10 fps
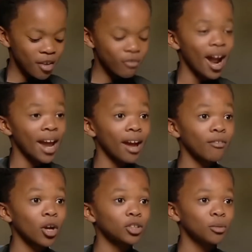Right,
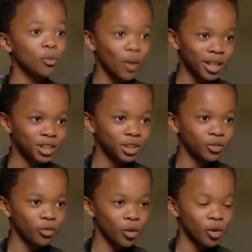I've got some
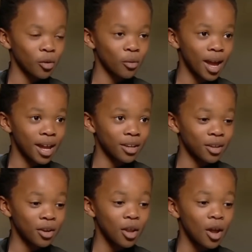questions for you, Hayden.